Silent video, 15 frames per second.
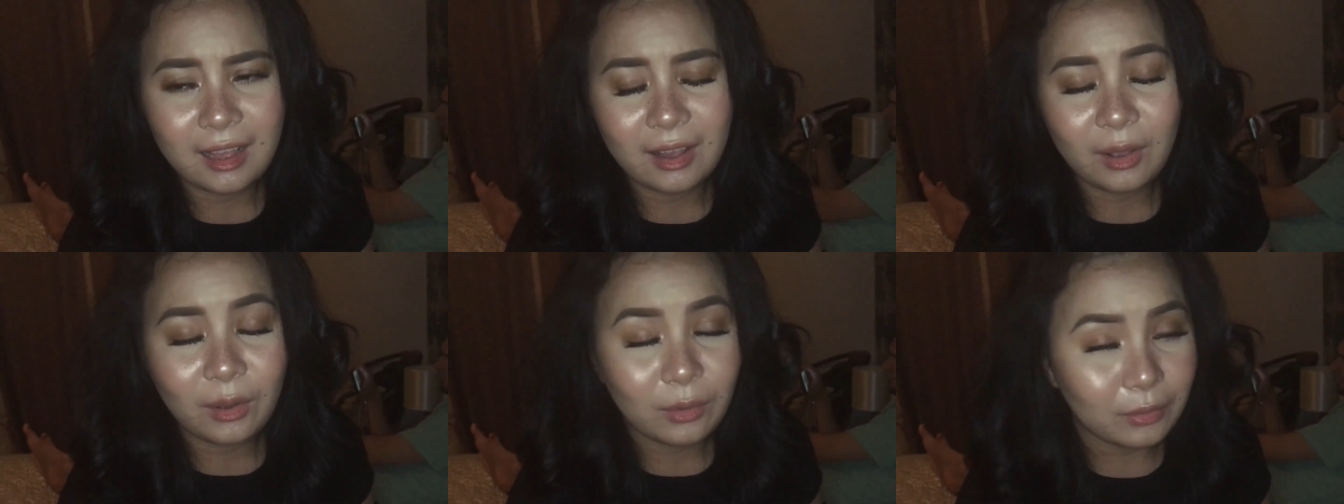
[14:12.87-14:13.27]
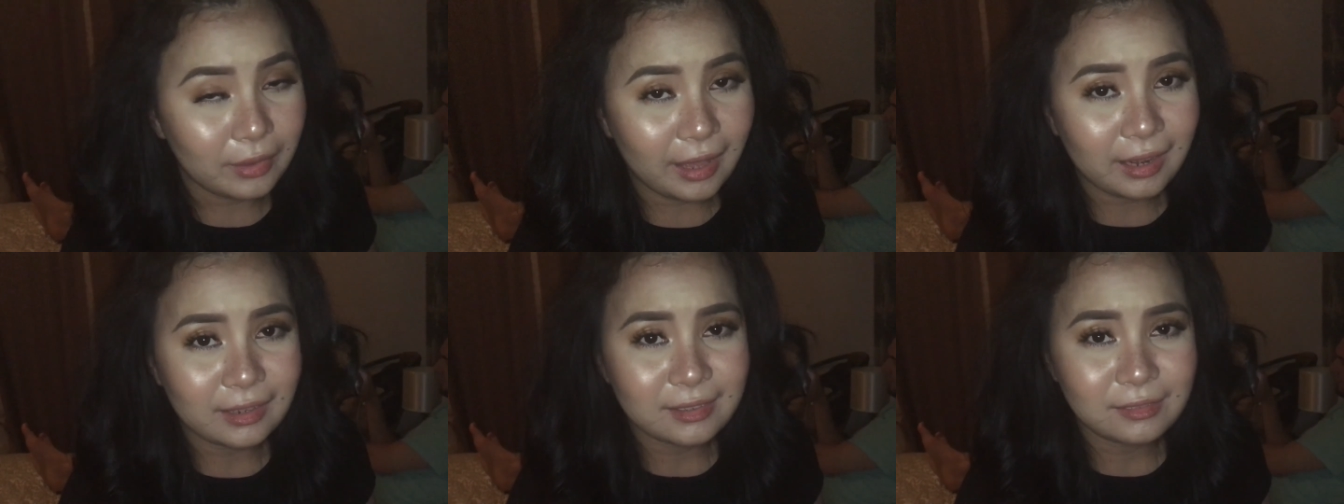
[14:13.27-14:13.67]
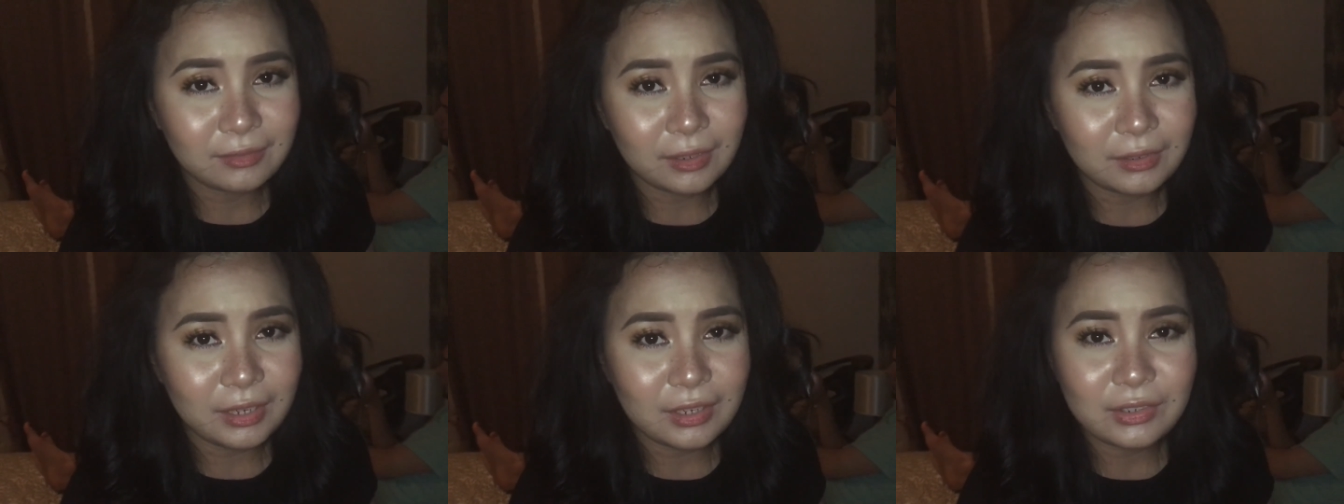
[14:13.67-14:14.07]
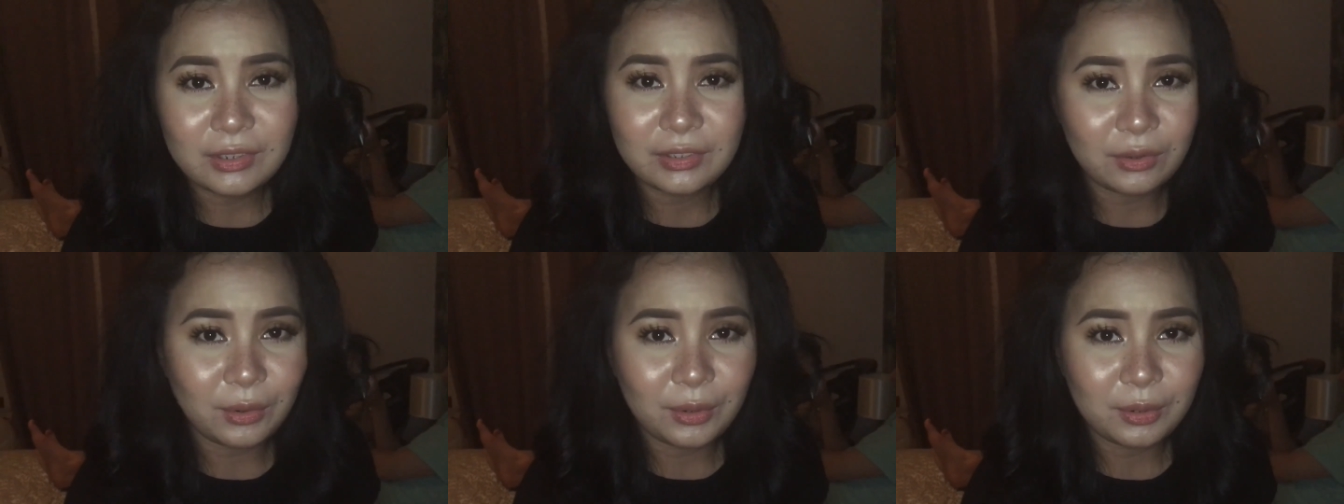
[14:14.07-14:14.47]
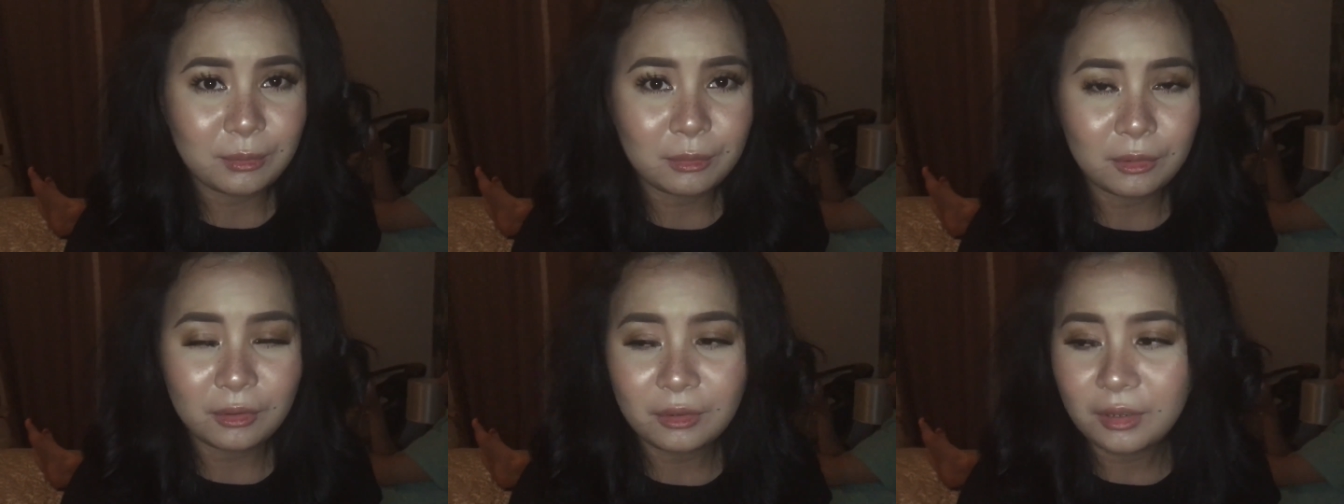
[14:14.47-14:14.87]
oh, that foundation's
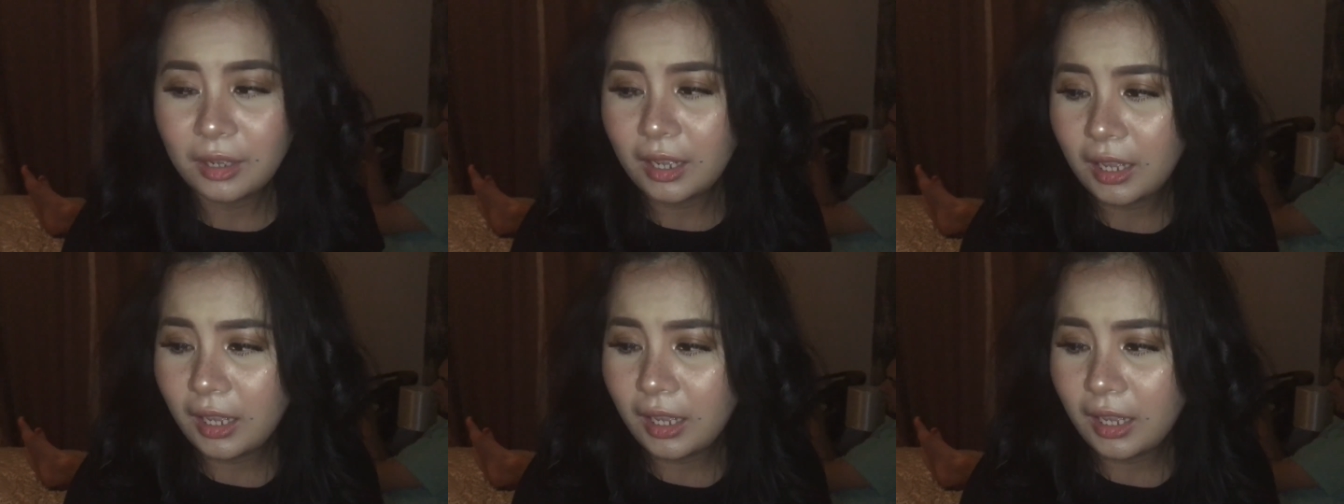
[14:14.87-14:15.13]
horrible.